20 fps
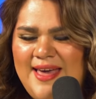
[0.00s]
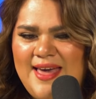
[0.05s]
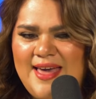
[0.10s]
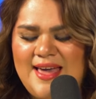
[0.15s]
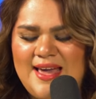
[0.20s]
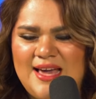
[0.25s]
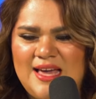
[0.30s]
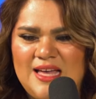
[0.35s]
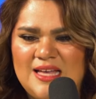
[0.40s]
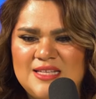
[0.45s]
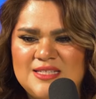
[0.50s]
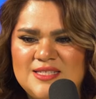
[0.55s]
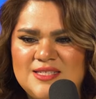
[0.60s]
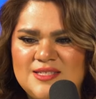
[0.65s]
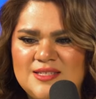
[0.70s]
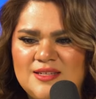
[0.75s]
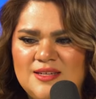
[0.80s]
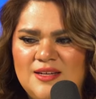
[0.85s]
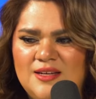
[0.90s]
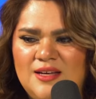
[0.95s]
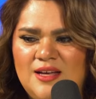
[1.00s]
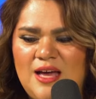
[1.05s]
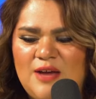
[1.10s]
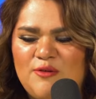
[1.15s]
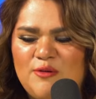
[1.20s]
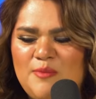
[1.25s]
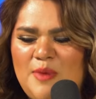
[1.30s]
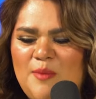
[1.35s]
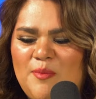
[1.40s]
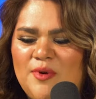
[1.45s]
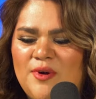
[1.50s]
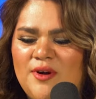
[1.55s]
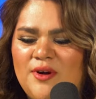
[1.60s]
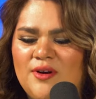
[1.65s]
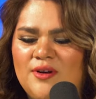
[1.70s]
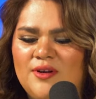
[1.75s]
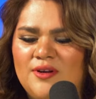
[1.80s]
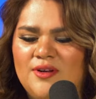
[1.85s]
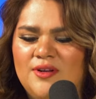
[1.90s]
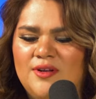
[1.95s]
And I
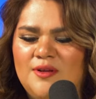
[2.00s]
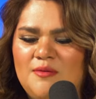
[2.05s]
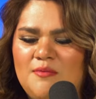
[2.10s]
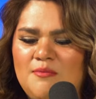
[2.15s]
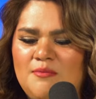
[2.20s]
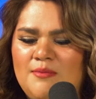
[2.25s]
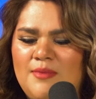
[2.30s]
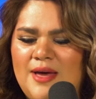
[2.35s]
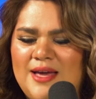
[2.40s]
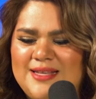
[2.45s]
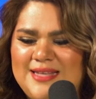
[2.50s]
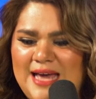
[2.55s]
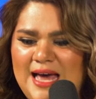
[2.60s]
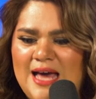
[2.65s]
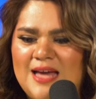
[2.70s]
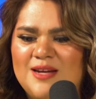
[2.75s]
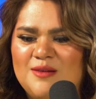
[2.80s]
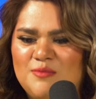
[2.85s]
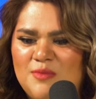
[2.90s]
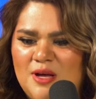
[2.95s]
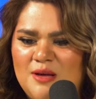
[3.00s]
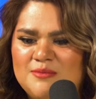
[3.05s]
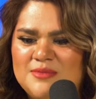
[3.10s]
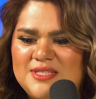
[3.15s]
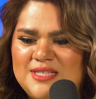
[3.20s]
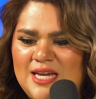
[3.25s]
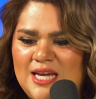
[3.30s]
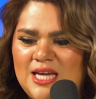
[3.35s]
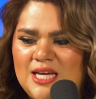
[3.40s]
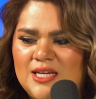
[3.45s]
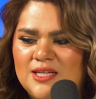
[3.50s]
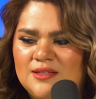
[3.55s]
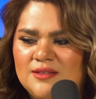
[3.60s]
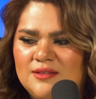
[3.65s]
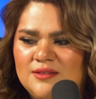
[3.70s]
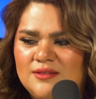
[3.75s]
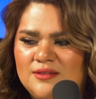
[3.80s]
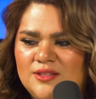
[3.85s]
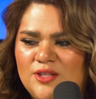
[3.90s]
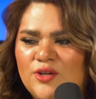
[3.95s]
remember my dad and mom saying,
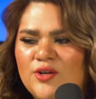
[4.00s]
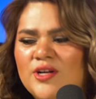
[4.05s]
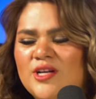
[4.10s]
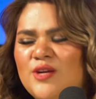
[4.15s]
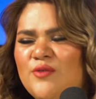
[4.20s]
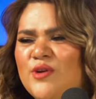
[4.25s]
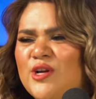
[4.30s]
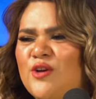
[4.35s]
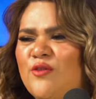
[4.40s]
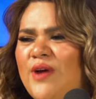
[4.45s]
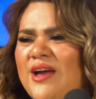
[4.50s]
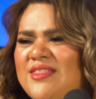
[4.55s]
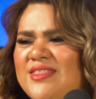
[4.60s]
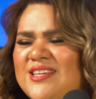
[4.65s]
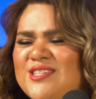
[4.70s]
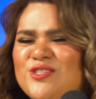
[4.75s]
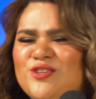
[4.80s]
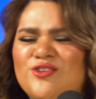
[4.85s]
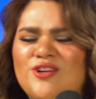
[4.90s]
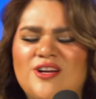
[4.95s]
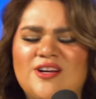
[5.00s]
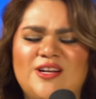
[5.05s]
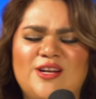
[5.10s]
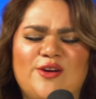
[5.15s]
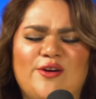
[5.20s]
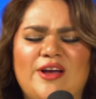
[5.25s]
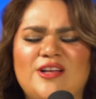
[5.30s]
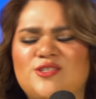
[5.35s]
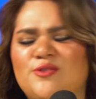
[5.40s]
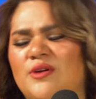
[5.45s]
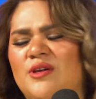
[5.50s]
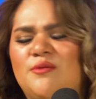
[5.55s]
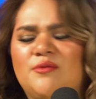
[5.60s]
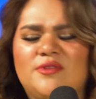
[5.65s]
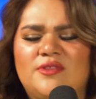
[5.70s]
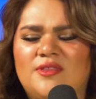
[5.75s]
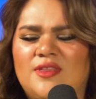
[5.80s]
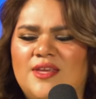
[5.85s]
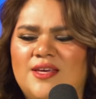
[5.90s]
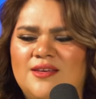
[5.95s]
You're going to regret this. You're not going to graduate
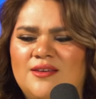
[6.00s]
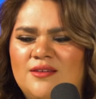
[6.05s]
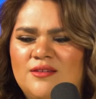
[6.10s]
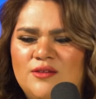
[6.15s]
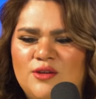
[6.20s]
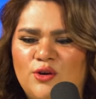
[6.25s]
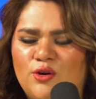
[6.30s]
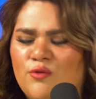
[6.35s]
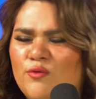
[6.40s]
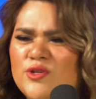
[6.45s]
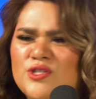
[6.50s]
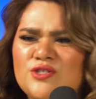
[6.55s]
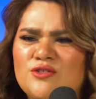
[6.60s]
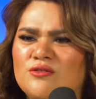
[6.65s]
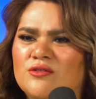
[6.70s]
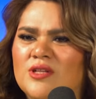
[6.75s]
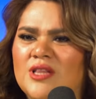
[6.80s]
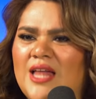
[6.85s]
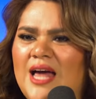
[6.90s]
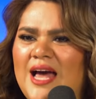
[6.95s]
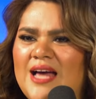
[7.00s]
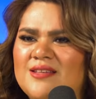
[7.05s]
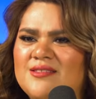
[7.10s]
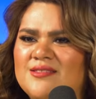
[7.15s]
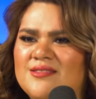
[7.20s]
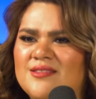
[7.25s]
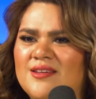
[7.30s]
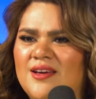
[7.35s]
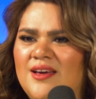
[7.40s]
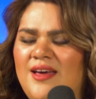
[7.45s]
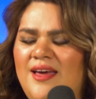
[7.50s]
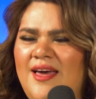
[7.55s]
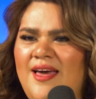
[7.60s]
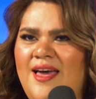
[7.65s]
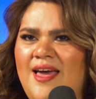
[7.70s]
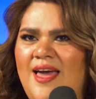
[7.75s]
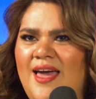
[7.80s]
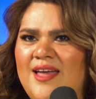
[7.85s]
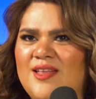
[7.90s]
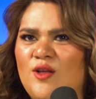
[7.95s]
with like your original class.
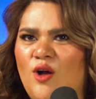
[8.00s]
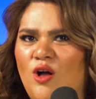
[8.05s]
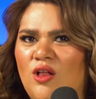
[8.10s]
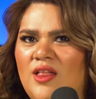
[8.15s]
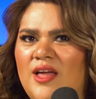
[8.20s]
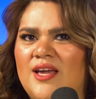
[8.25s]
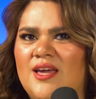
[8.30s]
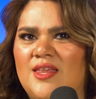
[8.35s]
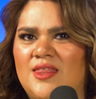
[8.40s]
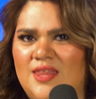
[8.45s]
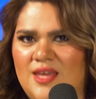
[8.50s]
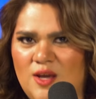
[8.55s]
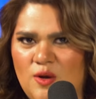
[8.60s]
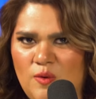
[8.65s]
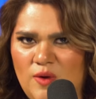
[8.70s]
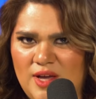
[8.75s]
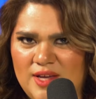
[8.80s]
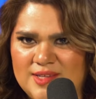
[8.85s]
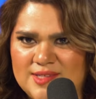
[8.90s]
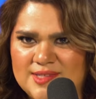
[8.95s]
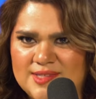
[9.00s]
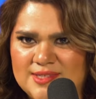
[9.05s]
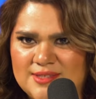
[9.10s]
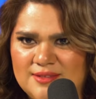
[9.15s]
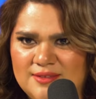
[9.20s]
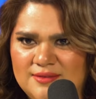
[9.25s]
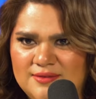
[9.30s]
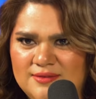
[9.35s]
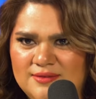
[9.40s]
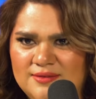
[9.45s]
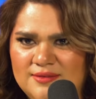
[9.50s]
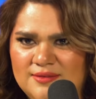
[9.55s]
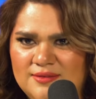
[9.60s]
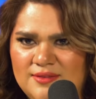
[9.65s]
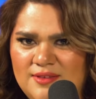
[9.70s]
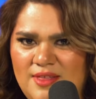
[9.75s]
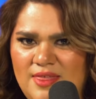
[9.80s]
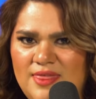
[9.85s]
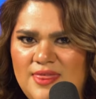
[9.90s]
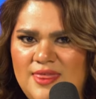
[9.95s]
And all I could think was,
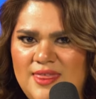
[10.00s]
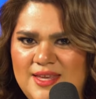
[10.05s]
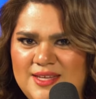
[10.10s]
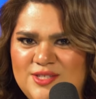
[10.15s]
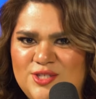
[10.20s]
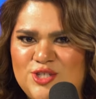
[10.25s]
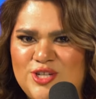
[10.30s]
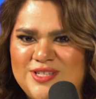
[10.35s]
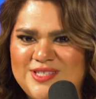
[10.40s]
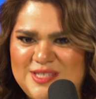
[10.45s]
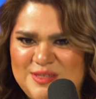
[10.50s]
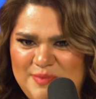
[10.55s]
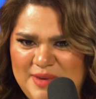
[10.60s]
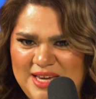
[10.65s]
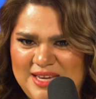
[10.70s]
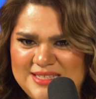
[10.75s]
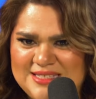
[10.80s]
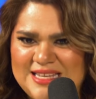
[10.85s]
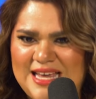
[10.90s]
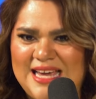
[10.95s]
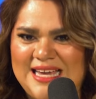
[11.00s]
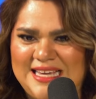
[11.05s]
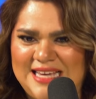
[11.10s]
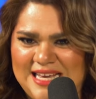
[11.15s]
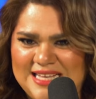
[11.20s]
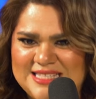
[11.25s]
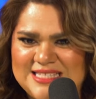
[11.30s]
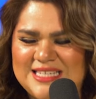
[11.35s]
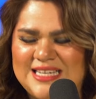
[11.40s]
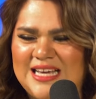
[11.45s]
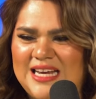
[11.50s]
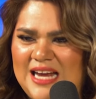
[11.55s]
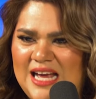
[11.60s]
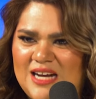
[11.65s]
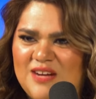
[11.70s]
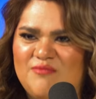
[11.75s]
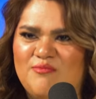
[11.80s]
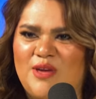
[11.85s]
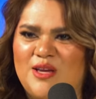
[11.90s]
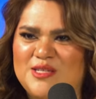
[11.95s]
This just means I get to get
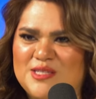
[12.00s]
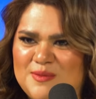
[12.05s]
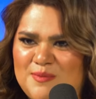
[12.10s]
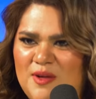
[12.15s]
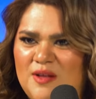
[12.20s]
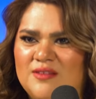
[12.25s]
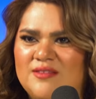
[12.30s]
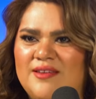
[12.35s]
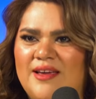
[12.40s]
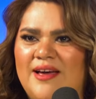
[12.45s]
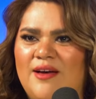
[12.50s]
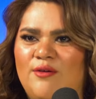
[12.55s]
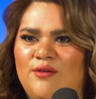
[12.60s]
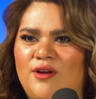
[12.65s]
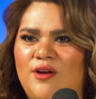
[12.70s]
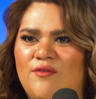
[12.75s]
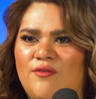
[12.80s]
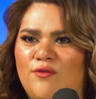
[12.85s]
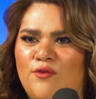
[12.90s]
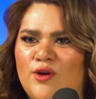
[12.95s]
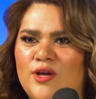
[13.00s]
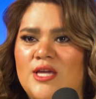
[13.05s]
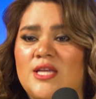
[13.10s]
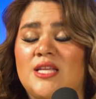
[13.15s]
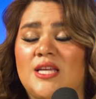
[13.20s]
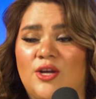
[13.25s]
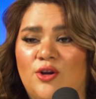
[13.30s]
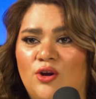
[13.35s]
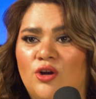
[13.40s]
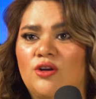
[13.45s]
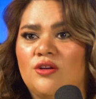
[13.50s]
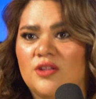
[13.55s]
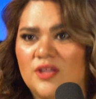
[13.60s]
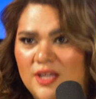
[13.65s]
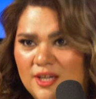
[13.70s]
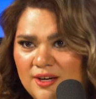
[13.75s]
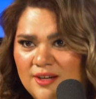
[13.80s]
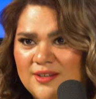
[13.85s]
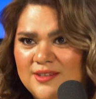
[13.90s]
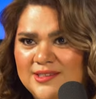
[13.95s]
out of my small town a freaking year
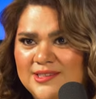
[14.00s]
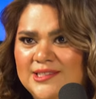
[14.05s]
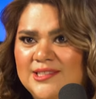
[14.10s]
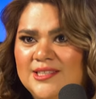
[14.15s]
earlier.